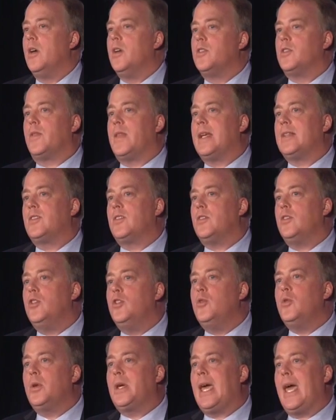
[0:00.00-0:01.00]
So that's
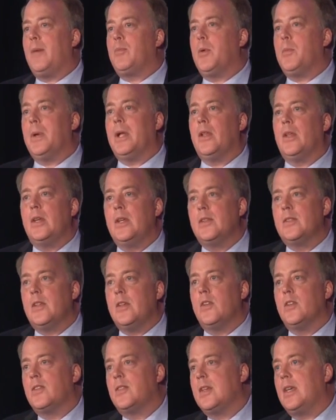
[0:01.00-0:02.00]
new capabilities
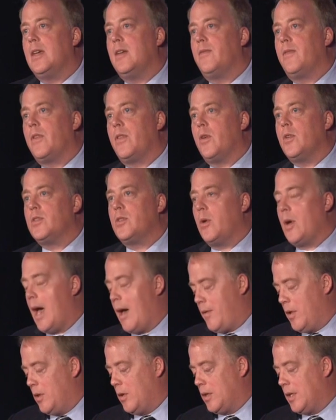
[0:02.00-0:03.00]
that you'll see for those who
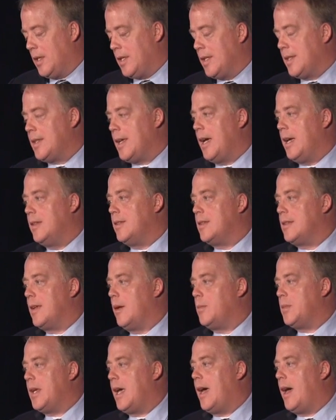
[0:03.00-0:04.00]
haven't looked at the site in
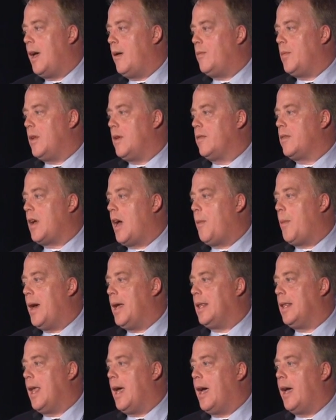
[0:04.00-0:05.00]
some time that have come
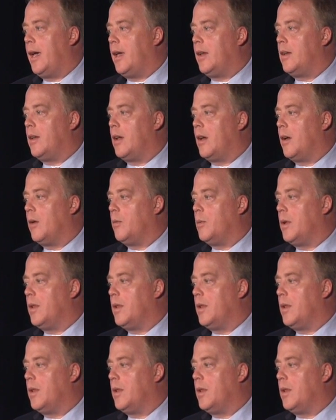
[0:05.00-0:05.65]
online uh,